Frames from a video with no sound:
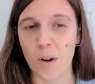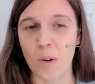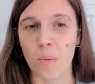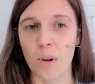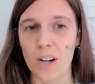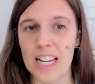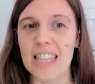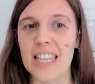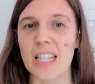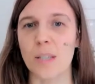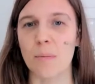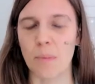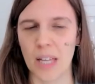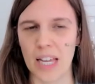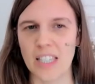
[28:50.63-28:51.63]
we're in this
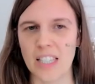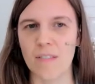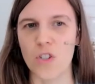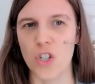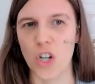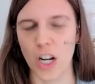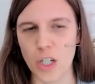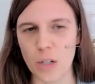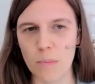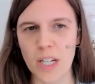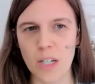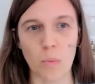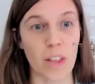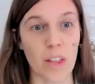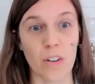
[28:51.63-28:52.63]
place of
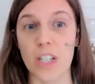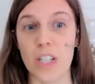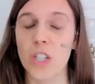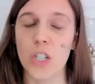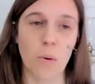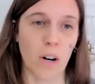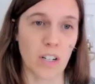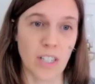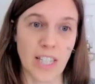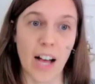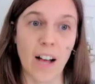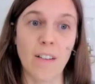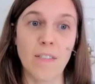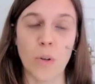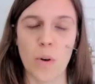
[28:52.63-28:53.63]
judgment, whether it's to
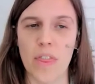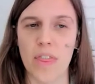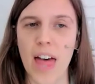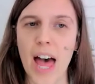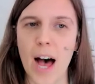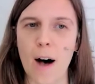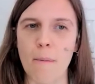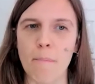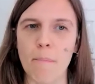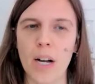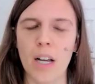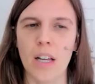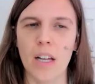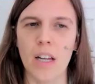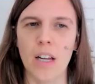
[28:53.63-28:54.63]
ourselves or them,
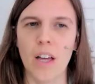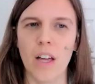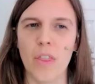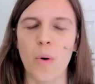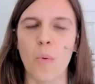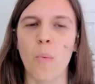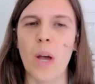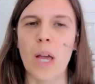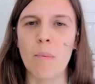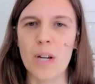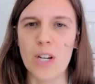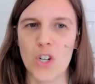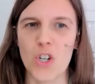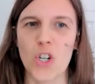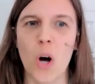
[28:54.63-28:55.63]
the way we
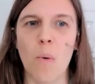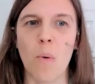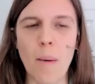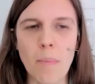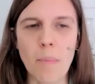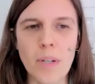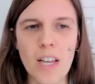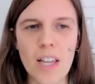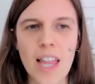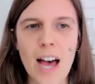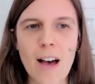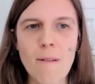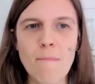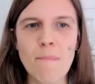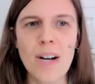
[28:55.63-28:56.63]
show up to
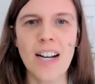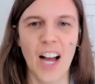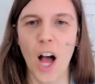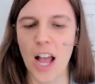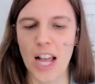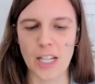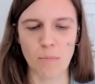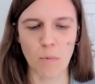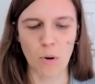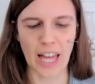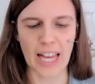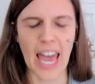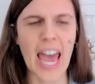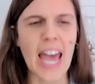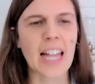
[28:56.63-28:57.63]
them is more
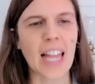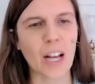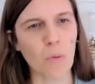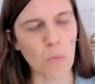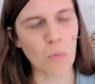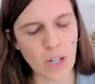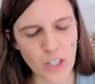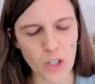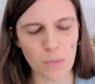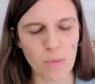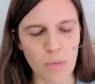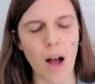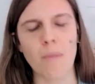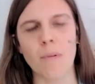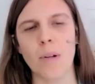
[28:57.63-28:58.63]
like, hey, like, what's your
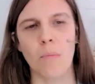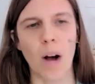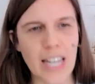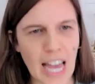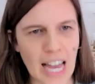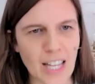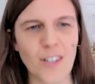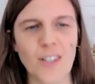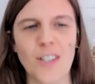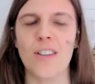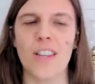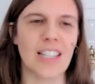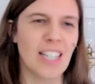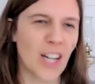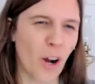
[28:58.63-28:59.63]
problem? Why can't you do
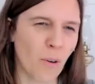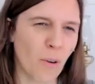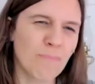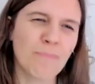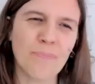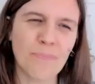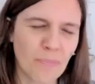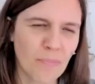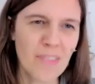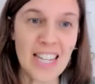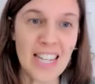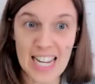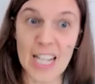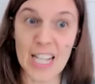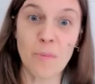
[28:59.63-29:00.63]
this? You know,
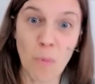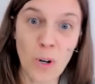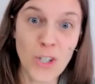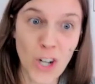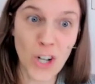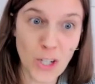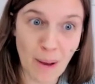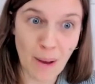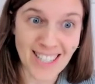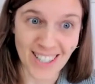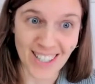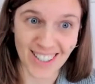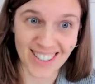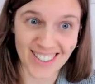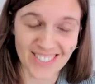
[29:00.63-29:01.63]
it's more
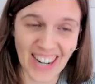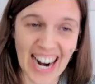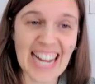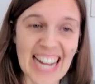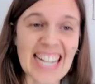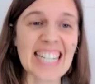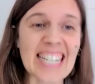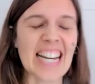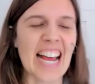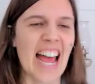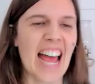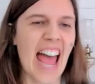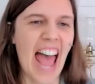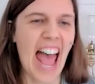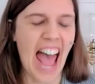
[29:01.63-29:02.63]
judgmental, right?
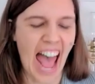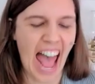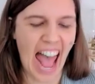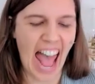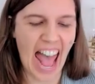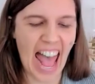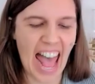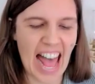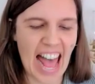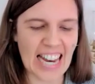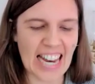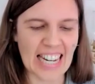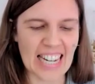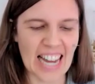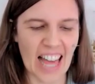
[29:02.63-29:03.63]
And